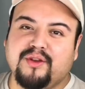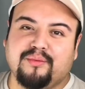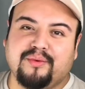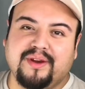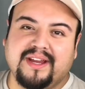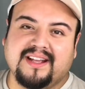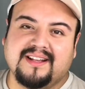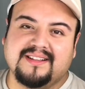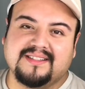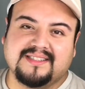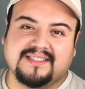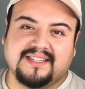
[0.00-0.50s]
to
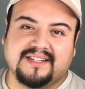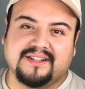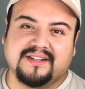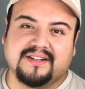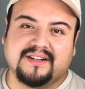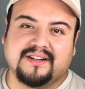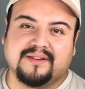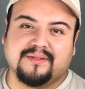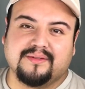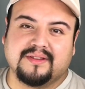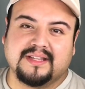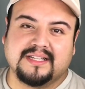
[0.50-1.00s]

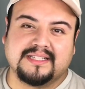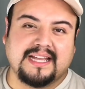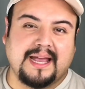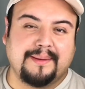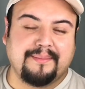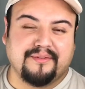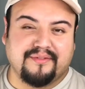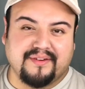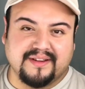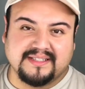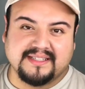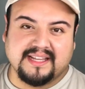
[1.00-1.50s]
reconsider the
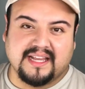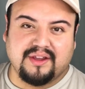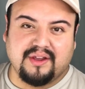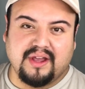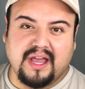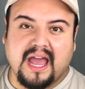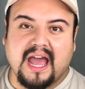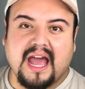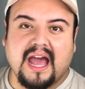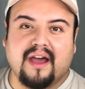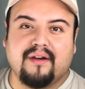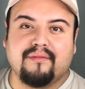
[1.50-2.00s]
type of friends that you
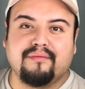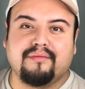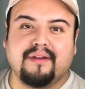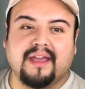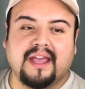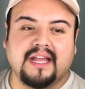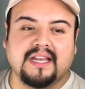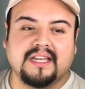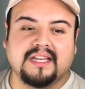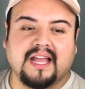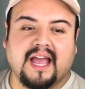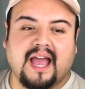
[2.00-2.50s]
have
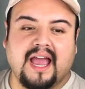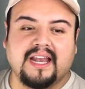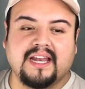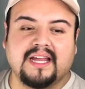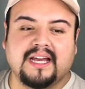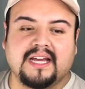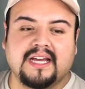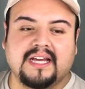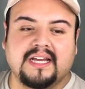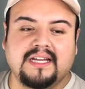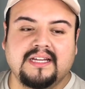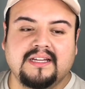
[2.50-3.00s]
and kind
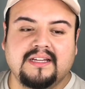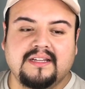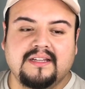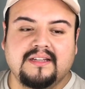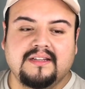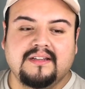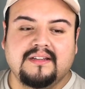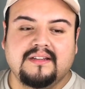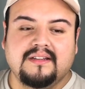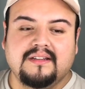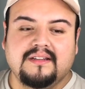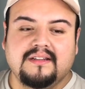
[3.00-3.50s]
of,
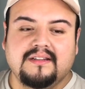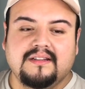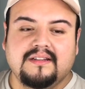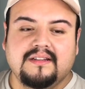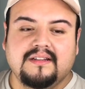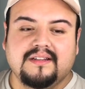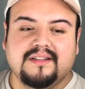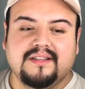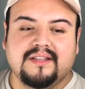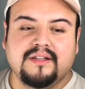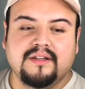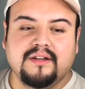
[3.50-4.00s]

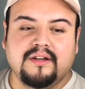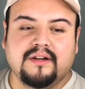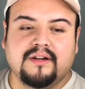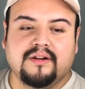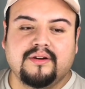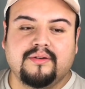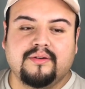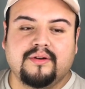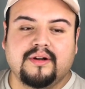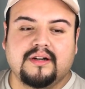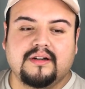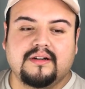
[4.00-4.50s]
you
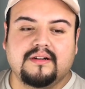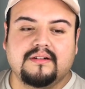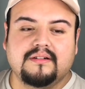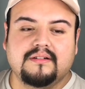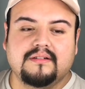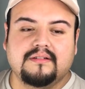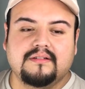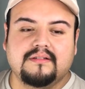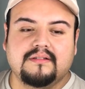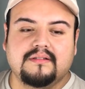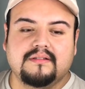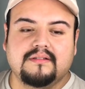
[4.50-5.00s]
know,
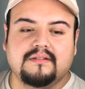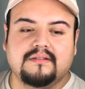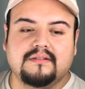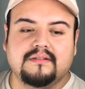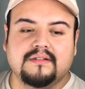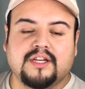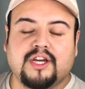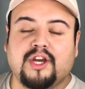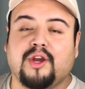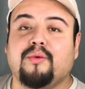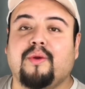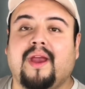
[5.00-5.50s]

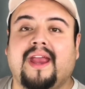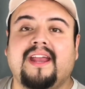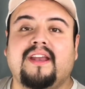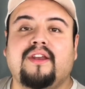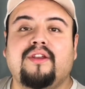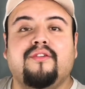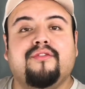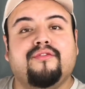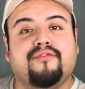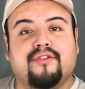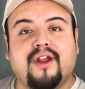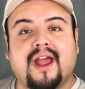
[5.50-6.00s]
create
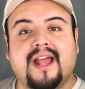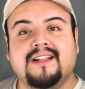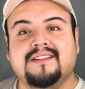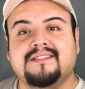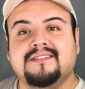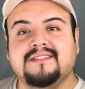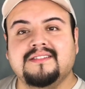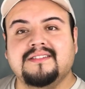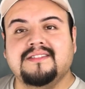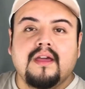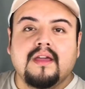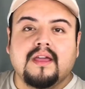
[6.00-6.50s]
new
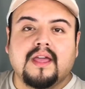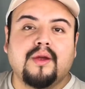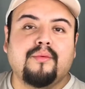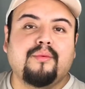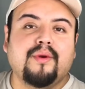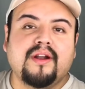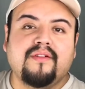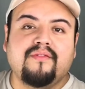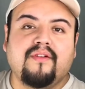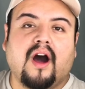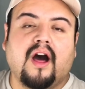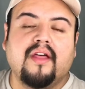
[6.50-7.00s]
friends. Get
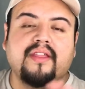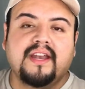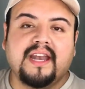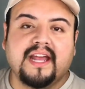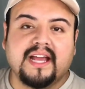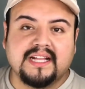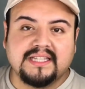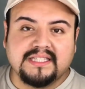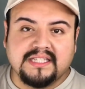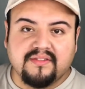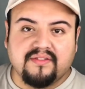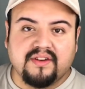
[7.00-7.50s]
rid of all the
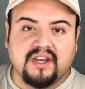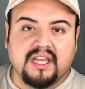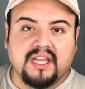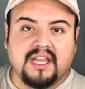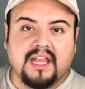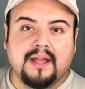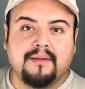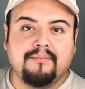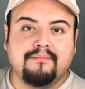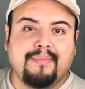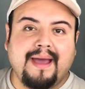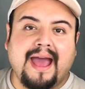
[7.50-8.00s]

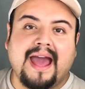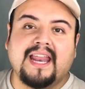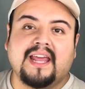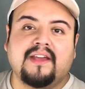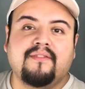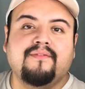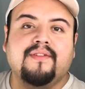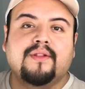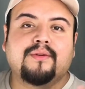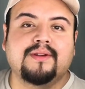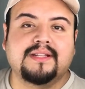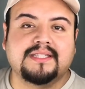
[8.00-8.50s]
negativity and bad
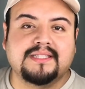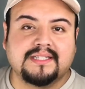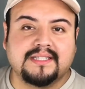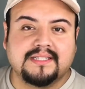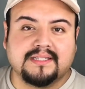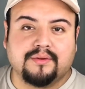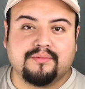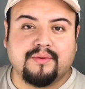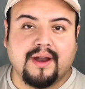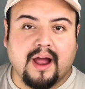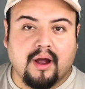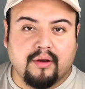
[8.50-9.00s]

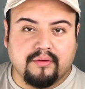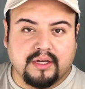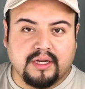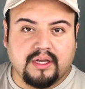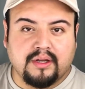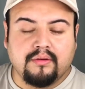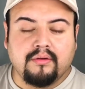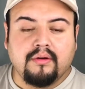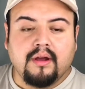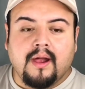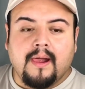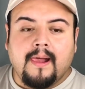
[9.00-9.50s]
influences around
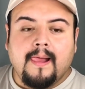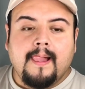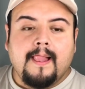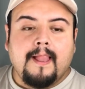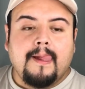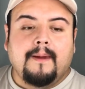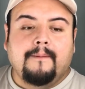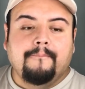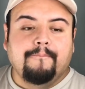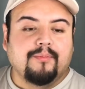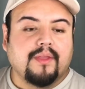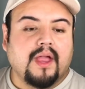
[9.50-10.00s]
you.
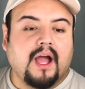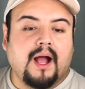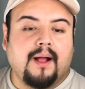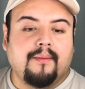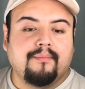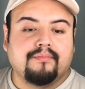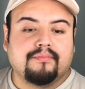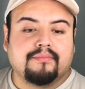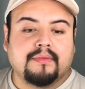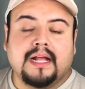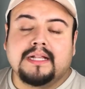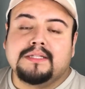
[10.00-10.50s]

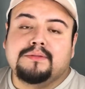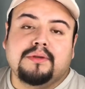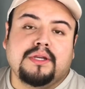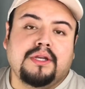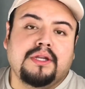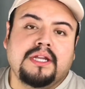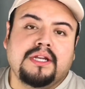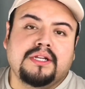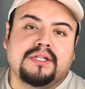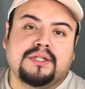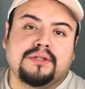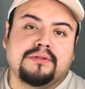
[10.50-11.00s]
That's what
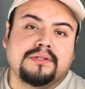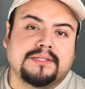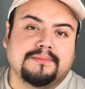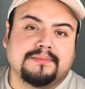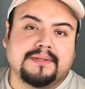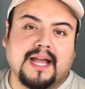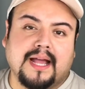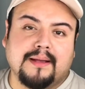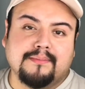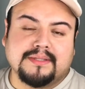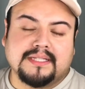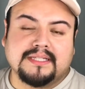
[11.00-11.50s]
you need to do
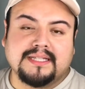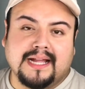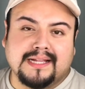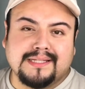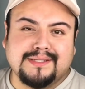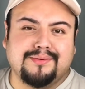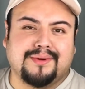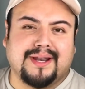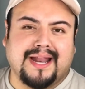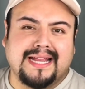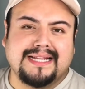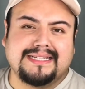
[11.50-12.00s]
sometimes, and
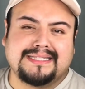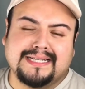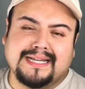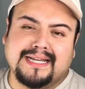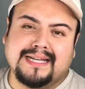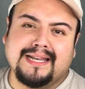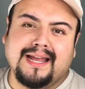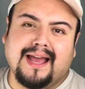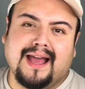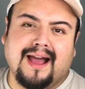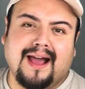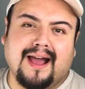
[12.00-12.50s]
that's what I
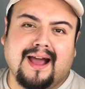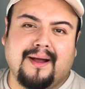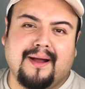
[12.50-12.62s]
did.